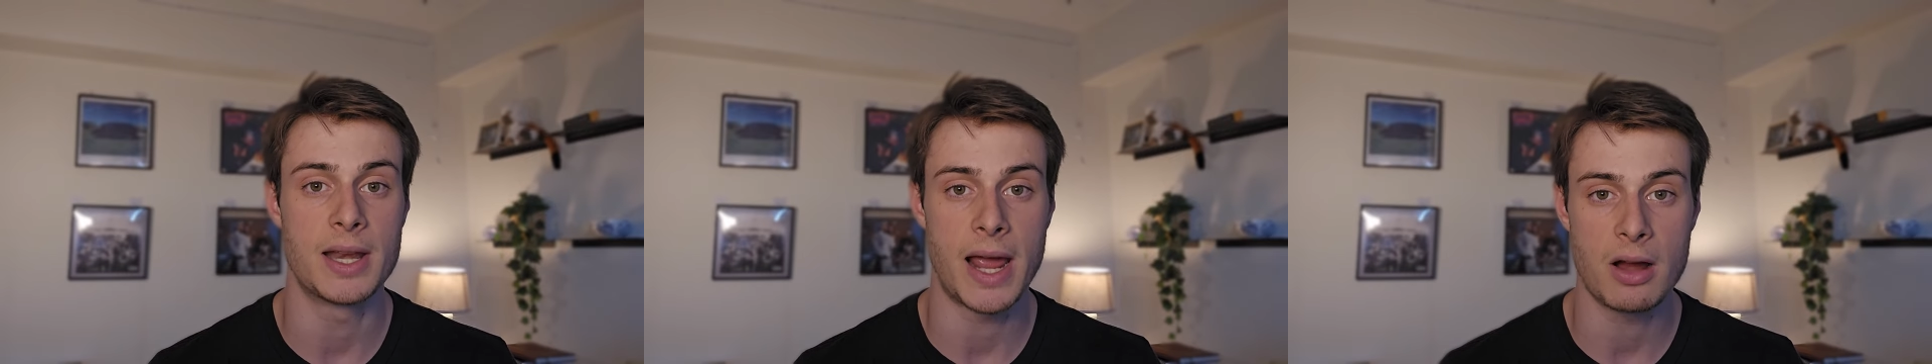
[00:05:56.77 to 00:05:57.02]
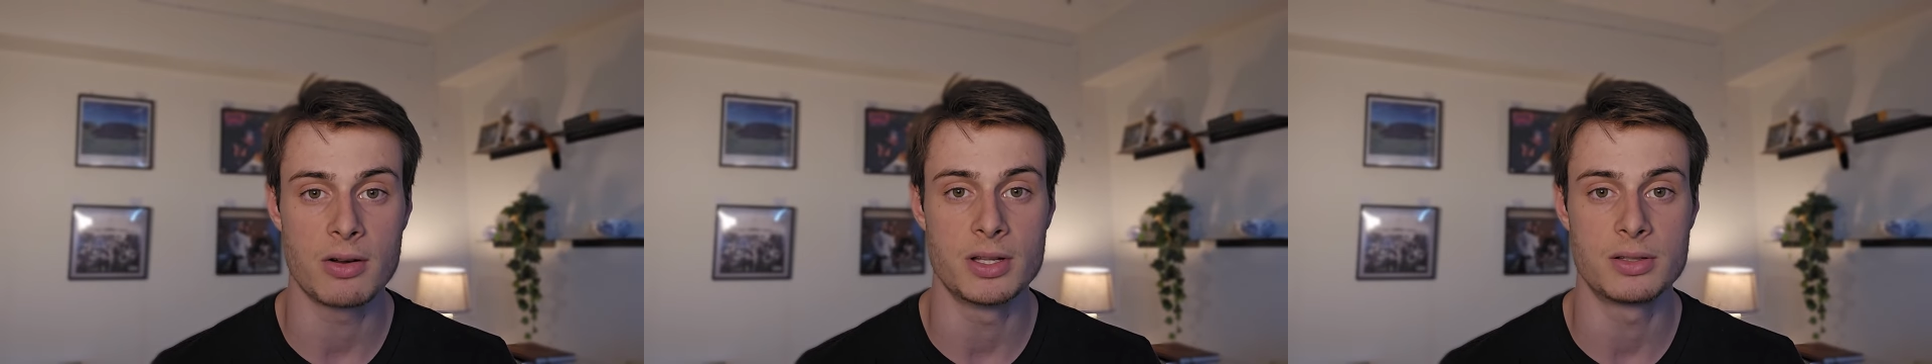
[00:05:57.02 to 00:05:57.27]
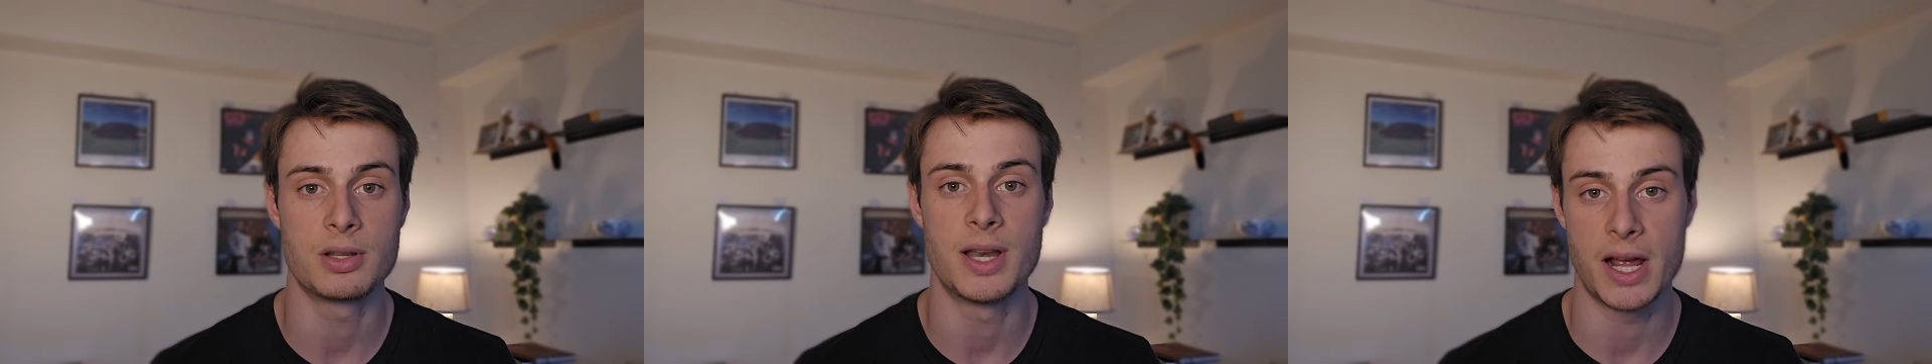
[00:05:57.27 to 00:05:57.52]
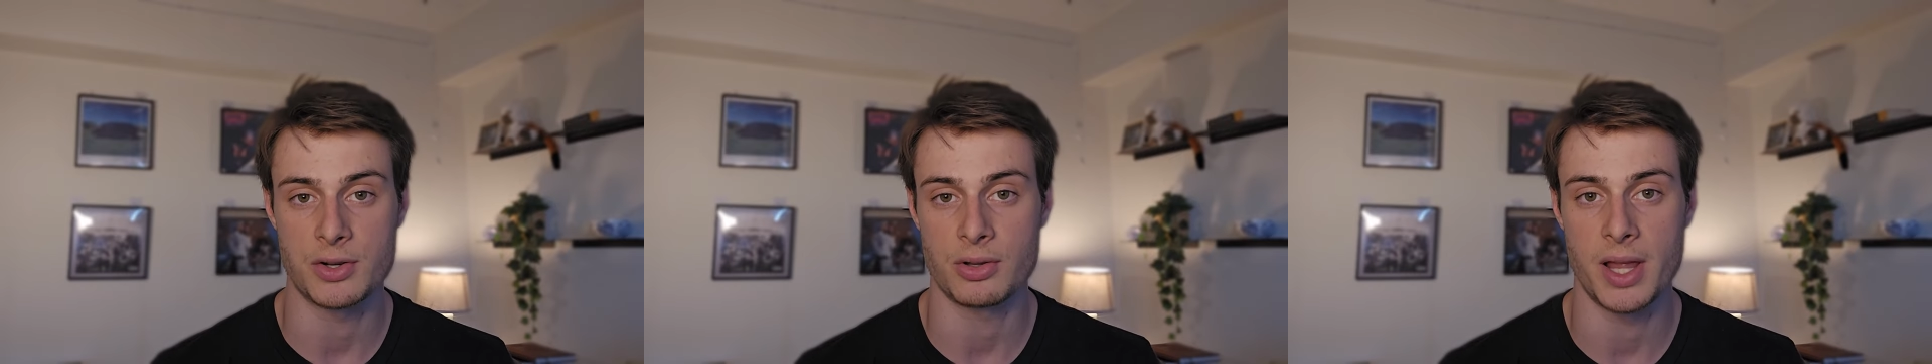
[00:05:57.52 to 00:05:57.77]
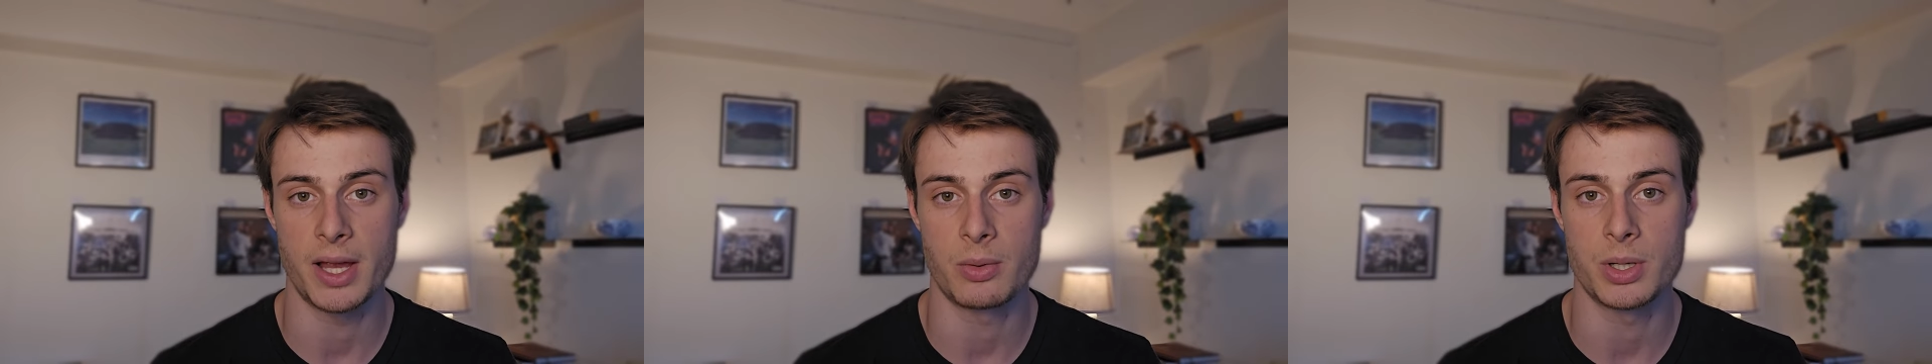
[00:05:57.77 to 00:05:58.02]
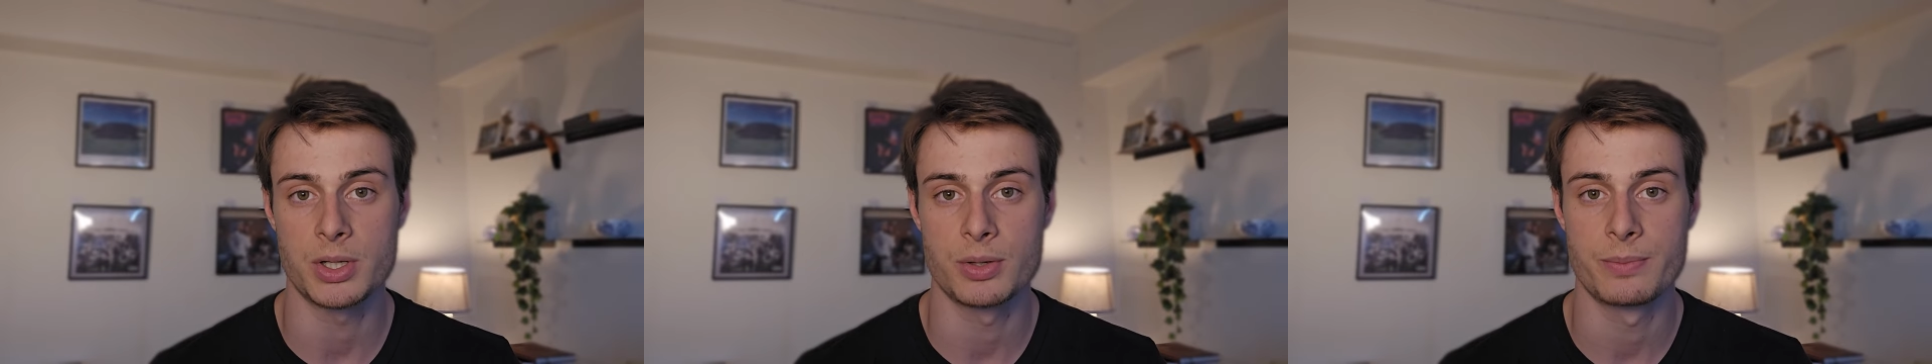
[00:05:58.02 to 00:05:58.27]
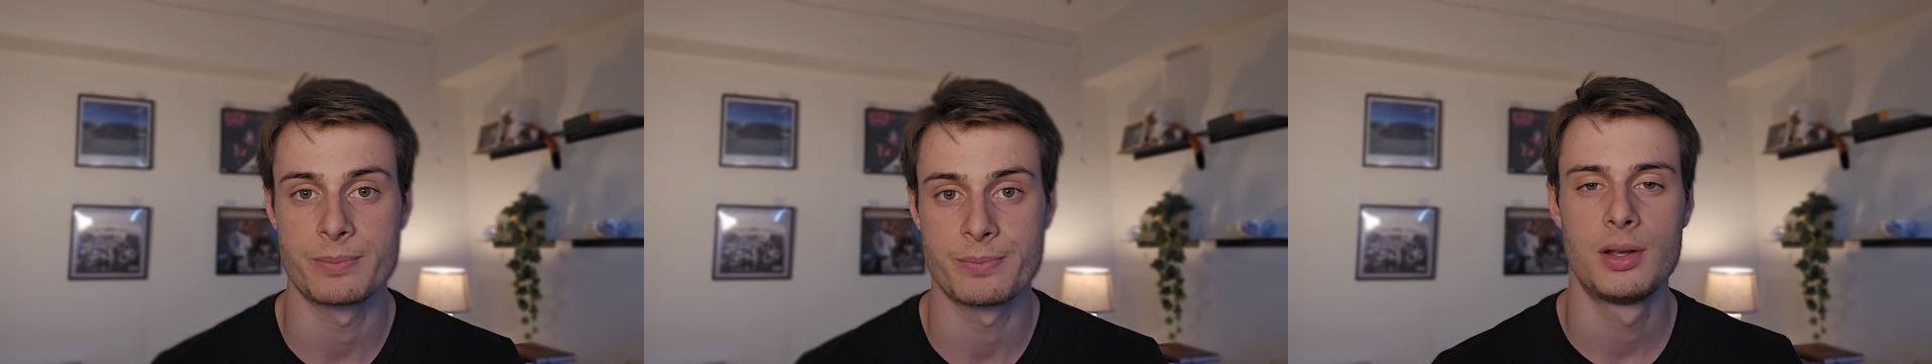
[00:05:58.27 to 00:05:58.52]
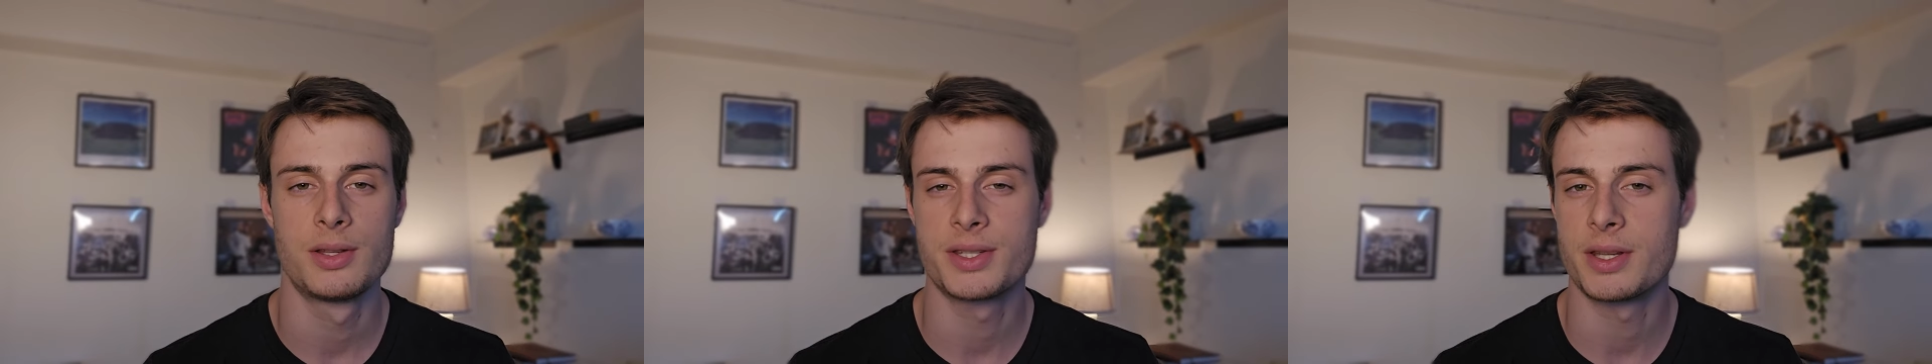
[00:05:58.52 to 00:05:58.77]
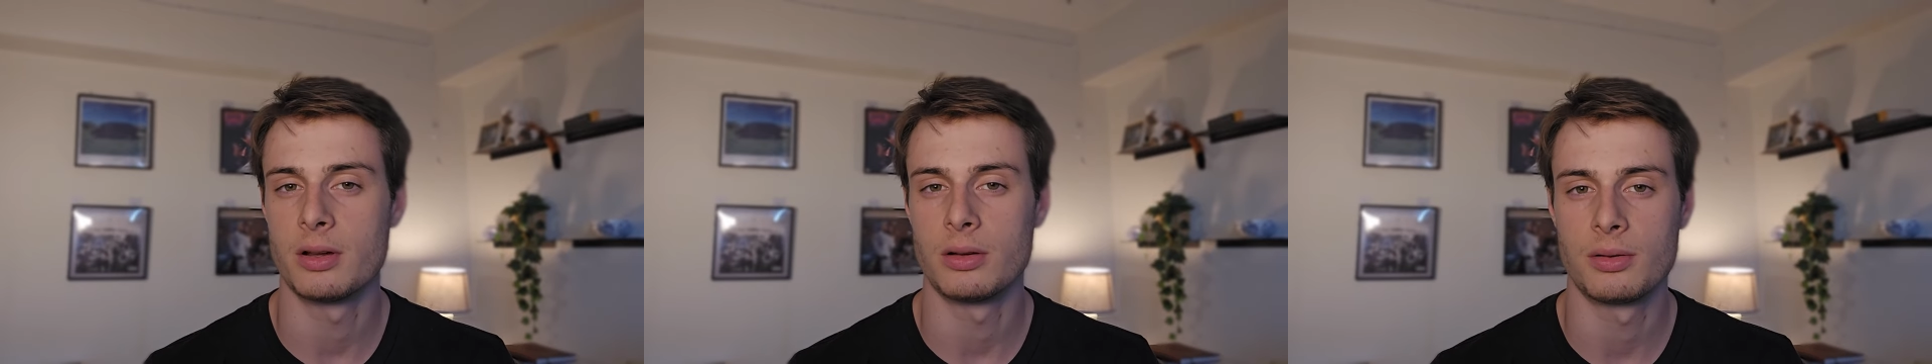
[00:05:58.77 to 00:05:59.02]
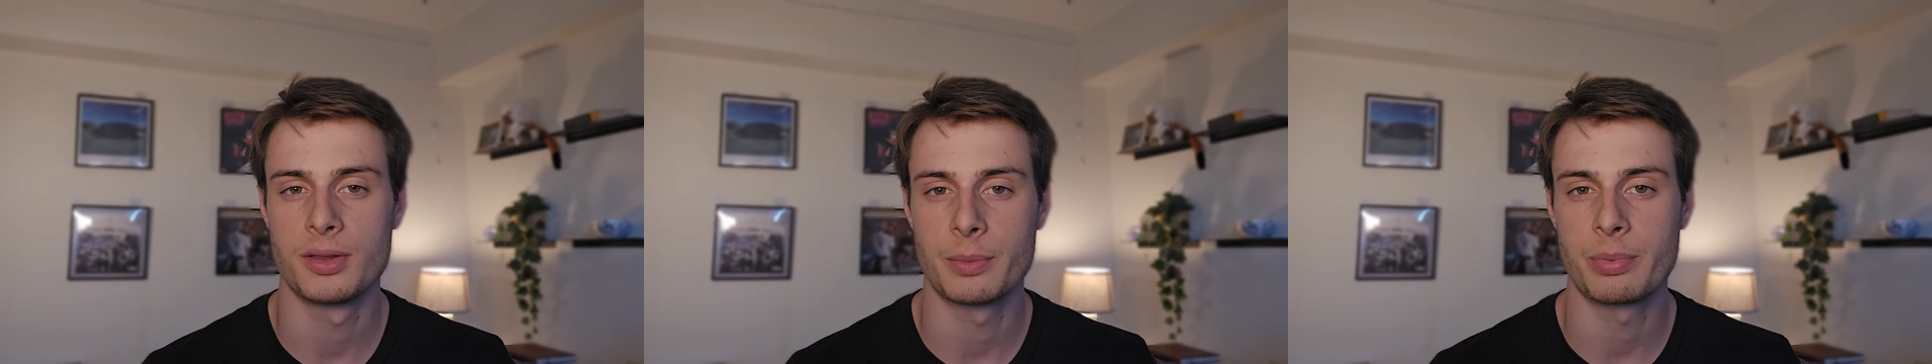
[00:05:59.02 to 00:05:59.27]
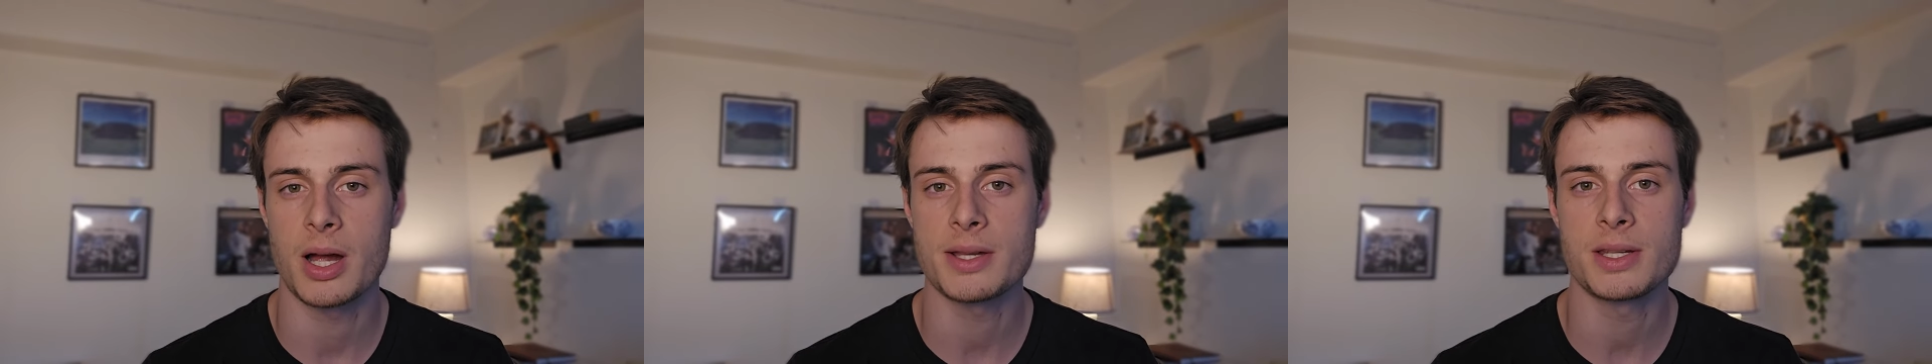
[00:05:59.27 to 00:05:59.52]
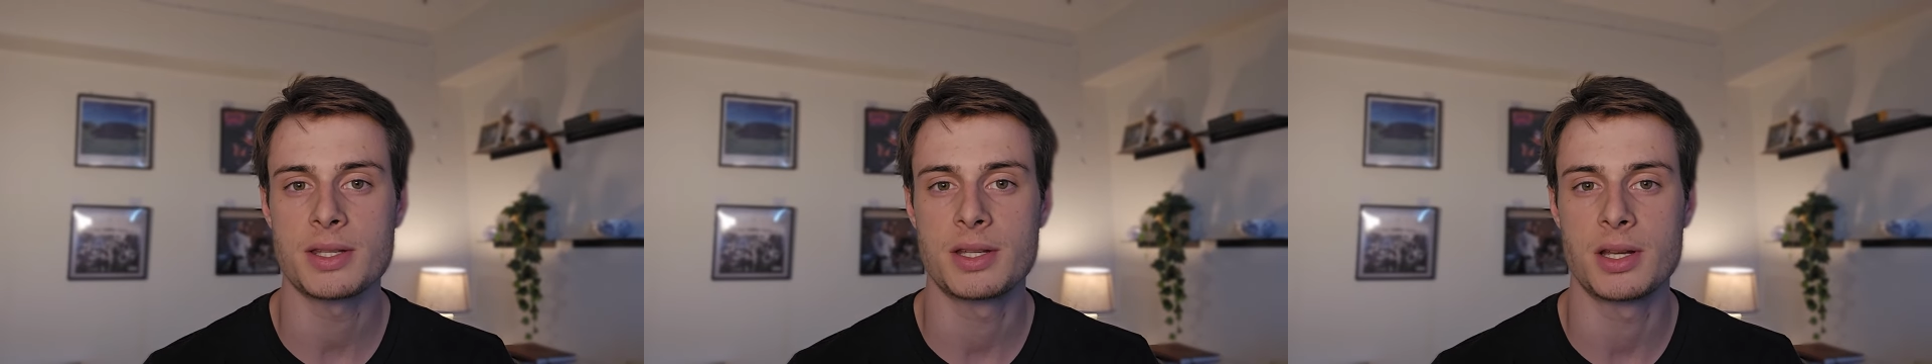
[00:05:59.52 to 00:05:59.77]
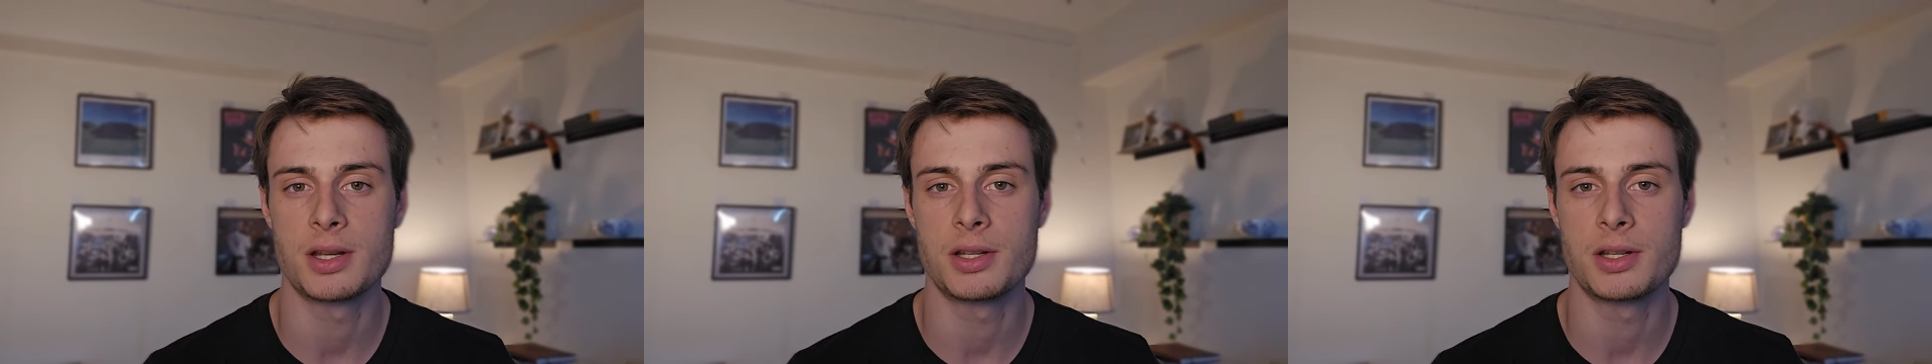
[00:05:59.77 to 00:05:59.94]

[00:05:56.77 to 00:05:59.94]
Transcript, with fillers: inherent to natural language. Still, the process to